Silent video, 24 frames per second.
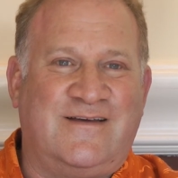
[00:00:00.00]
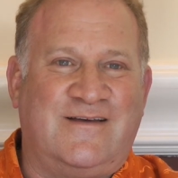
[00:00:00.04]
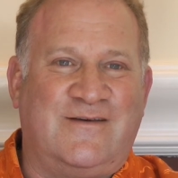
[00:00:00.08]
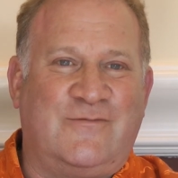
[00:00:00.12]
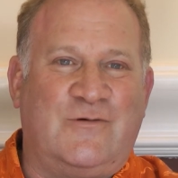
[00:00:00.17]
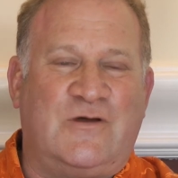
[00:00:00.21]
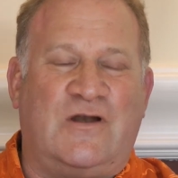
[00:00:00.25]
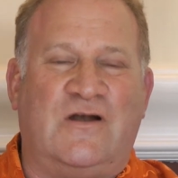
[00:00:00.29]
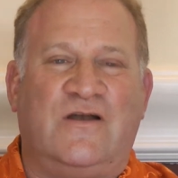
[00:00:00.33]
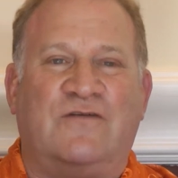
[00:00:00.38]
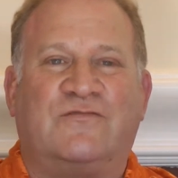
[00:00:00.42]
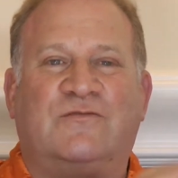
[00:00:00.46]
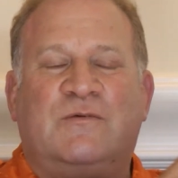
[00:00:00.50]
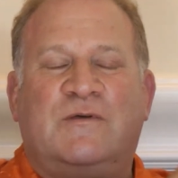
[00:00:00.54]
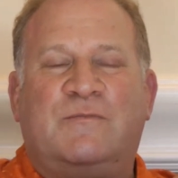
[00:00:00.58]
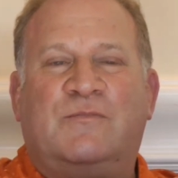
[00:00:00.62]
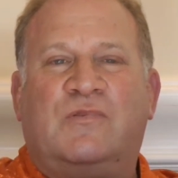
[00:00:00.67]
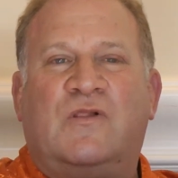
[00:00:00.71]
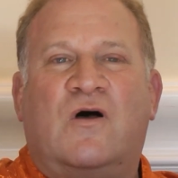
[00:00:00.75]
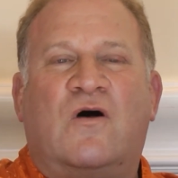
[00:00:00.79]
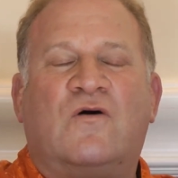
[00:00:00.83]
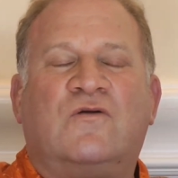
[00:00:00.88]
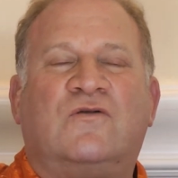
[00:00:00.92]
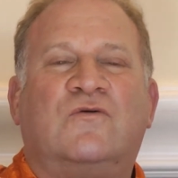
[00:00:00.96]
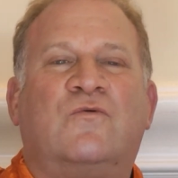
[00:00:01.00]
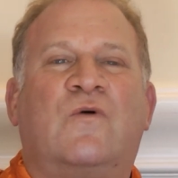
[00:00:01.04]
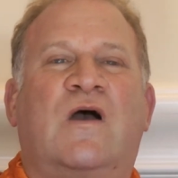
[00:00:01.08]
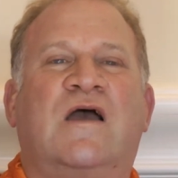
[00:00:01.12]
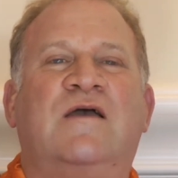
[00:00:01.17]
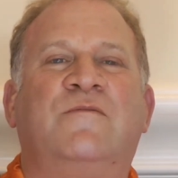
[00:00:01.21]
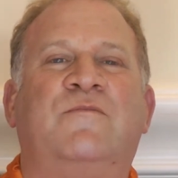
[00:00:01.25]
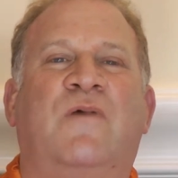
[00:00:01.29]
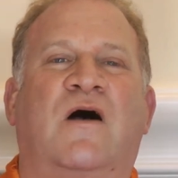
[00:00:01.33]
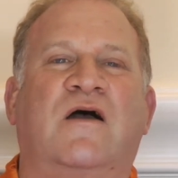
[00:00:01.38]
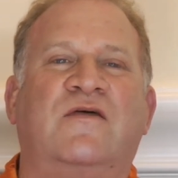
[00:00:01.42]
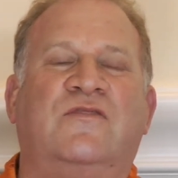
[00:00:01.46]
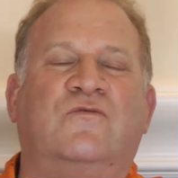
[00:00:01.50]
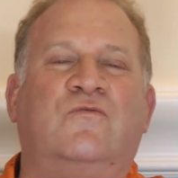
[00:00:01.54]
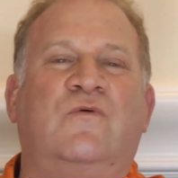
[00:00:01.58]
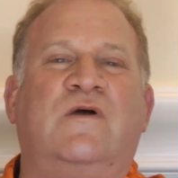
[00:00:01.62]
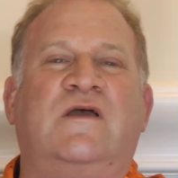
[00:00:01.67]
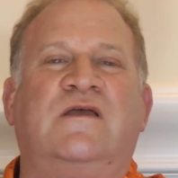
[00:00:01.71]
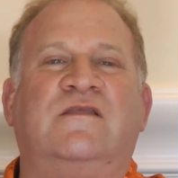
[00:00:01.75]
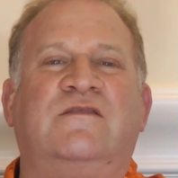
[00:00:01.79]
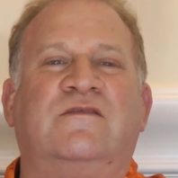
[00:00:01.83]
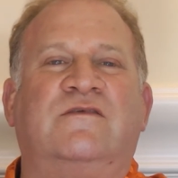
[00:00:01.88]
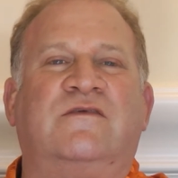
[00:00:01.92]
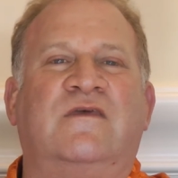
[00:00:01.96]
We don't have to be blown away by the
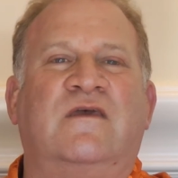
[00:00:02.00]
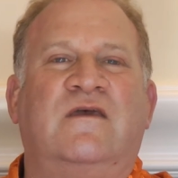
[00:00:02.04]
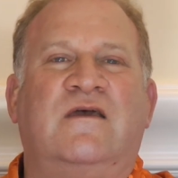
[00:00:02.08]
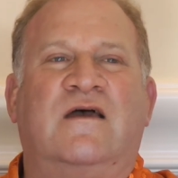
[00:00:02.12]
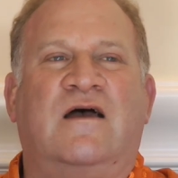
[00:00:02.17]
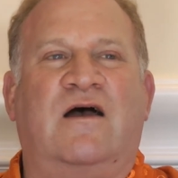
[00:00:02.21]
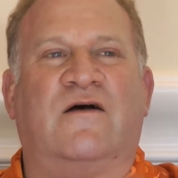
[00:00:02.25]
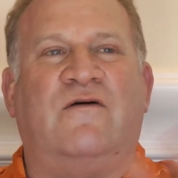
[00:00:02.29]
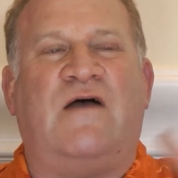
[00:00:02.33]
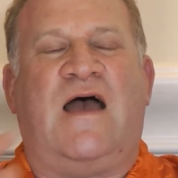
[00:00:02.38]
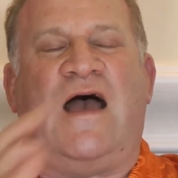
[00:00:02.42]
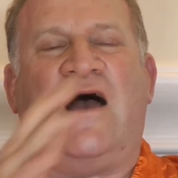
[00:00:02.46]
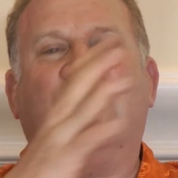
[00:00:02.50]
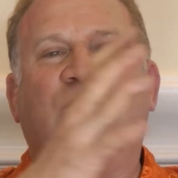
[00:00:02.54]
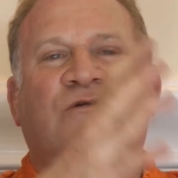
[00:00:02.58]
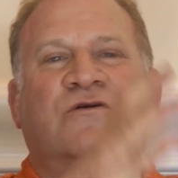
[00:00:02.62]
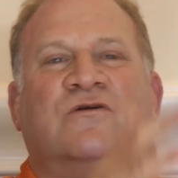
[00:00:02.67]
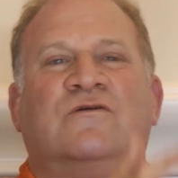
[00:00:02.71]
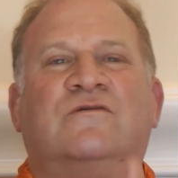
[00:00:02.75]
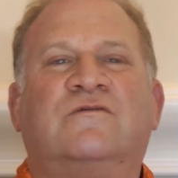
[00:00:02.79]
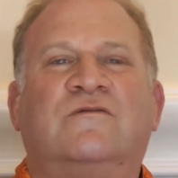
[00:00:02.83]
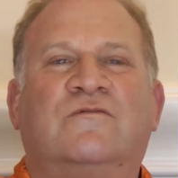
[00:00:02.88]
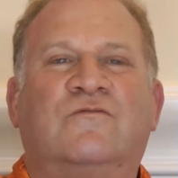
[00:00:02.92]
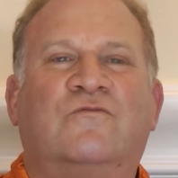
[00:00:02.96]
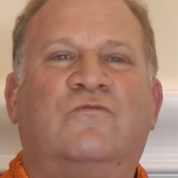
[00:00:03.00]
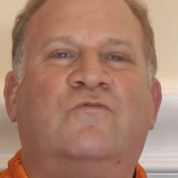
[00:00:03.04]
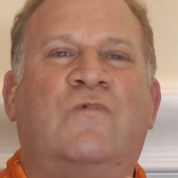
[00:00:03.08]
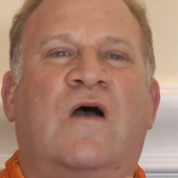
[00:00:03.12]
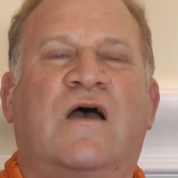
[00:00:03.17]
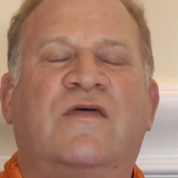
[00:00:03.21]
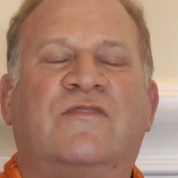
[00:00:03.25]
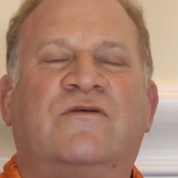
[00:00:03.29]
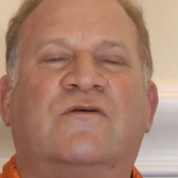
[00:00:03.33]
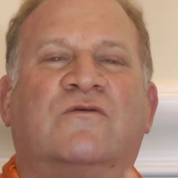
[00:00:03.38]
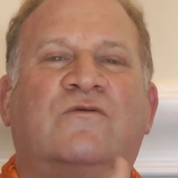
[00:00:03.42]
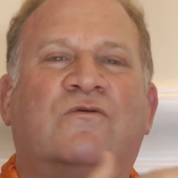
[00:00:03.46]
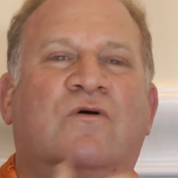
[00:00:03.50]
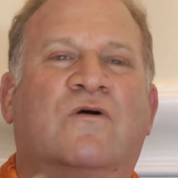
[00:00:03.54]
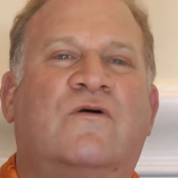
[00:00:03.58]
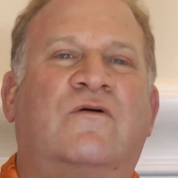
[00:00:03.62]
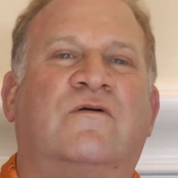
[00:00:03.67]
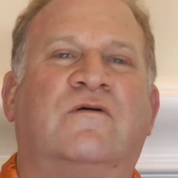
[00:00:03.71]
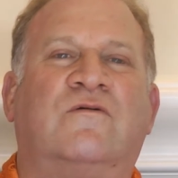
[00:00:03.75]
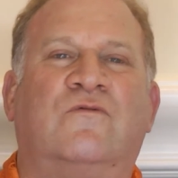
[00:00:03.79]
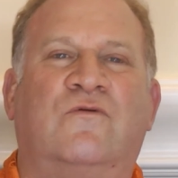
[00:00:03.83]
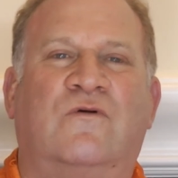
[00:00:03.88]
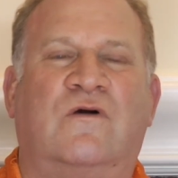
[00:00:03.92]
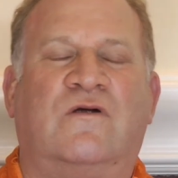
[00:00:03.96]
winds of outer weather
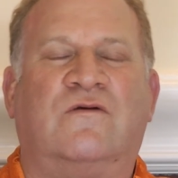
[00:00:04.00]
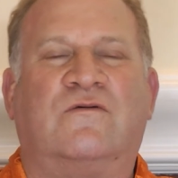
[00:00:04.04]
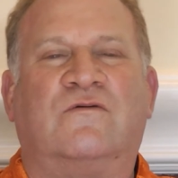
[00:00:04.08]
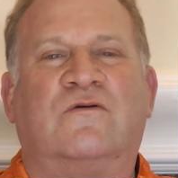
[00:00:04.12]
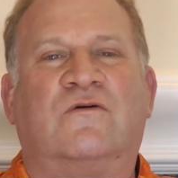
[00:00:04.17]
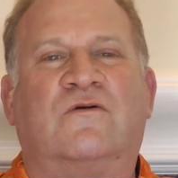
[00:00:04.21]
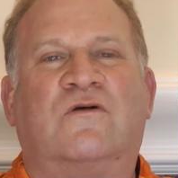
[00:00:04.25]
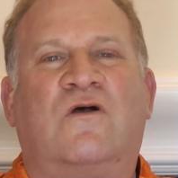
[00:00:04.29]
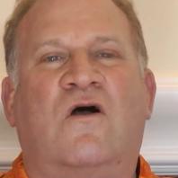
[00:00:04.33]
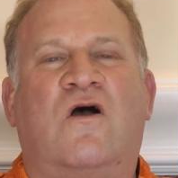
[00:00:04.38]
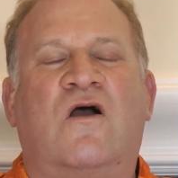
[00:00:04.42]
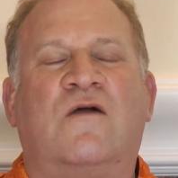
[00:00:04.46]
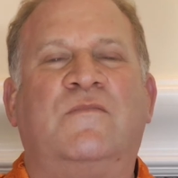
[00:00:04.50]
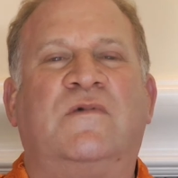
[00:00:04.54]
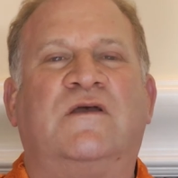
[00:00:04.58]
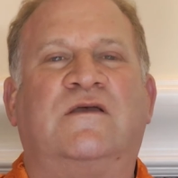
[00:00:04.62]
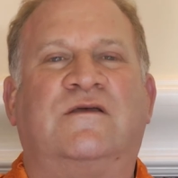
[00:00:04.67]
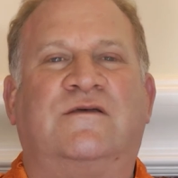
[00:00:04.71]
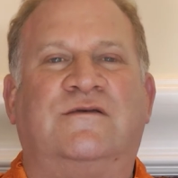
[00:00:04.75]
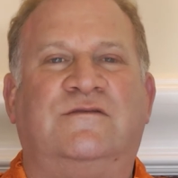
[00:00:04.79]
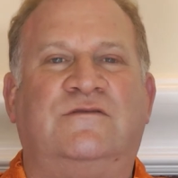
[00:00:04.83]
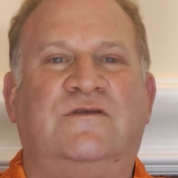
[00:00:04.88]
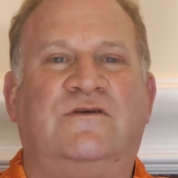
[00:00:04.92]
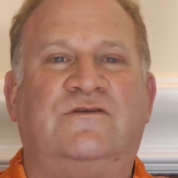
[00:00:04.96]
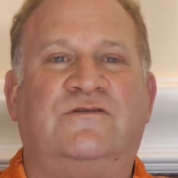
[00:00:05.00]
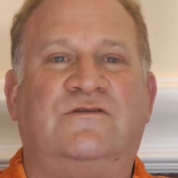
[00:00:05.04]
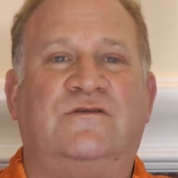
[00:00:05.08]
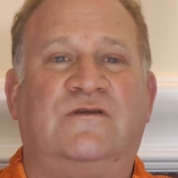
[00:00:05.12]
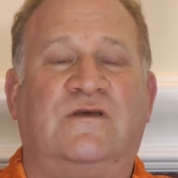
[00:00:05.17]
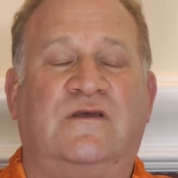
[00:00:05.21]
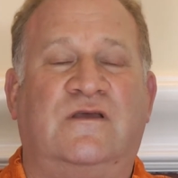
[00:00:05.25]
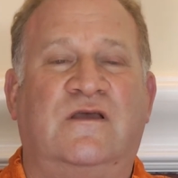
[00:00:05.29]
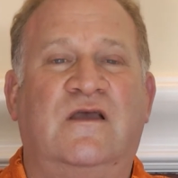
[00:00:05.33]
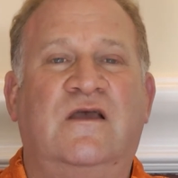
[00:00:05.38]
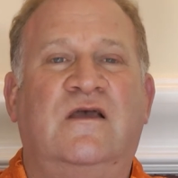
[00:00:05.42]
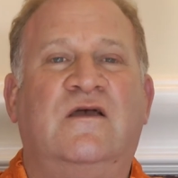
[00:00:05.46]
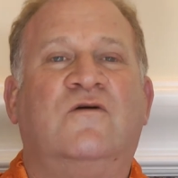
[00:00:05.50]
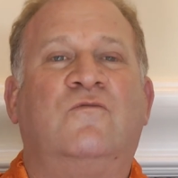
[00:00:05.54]
or karma and conditioning.